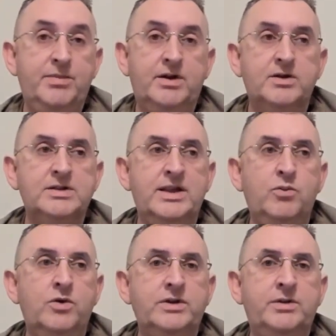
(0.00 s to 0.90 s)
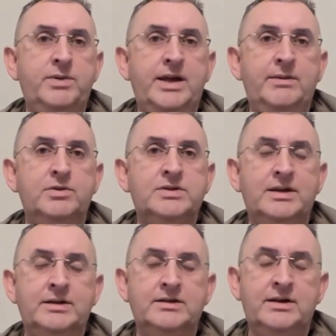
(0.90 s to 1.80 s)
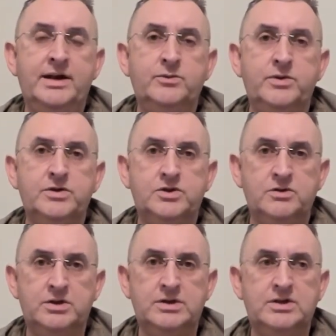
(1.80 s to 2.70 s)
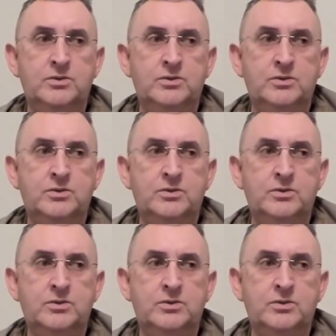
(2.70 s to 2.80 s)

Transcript: because they want to be able to interact with their students.